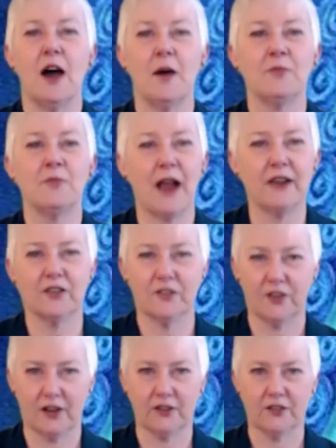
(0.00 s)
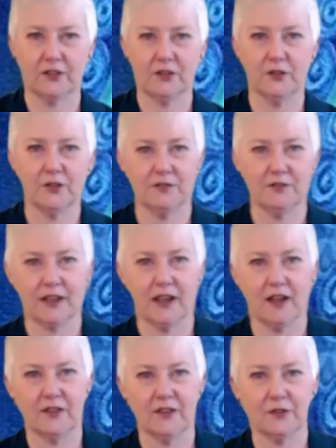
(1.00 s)
practice it exclusively
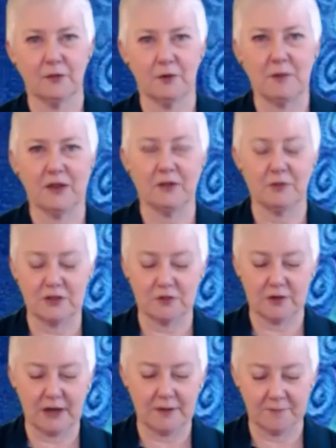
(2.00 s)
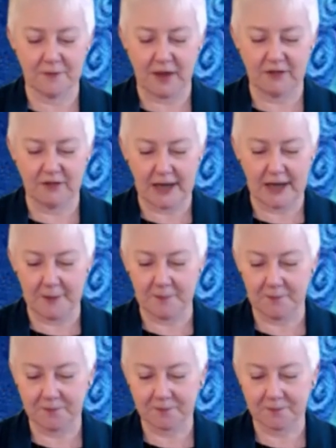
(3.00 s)
on this three-month retreat every day.
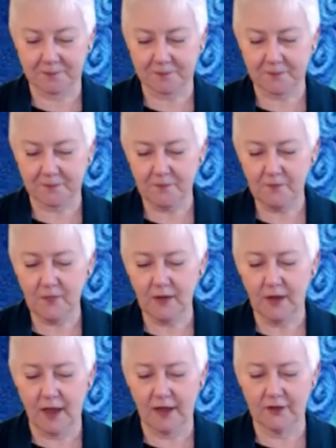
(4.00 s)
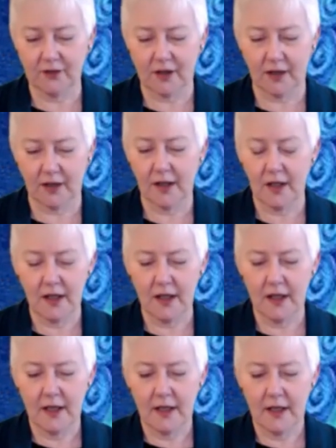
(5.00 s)
And
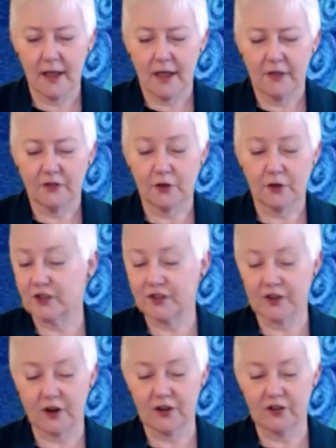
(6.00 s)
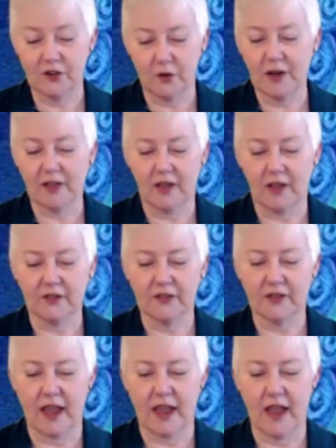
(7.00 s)
so she started doing this.
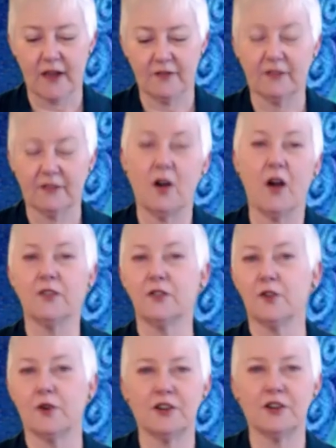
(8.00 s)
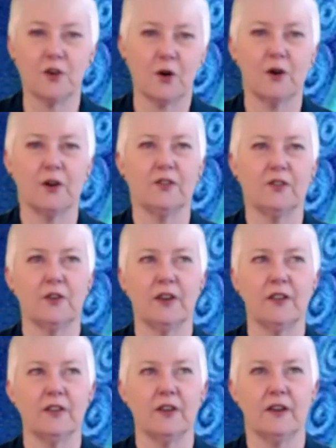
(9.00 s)
And long story short,
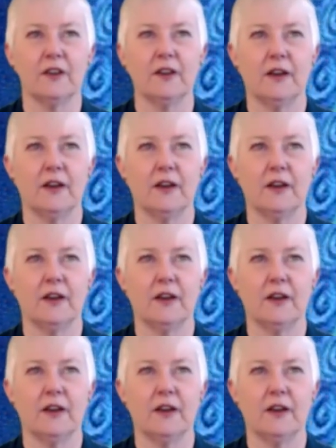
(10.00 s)
during the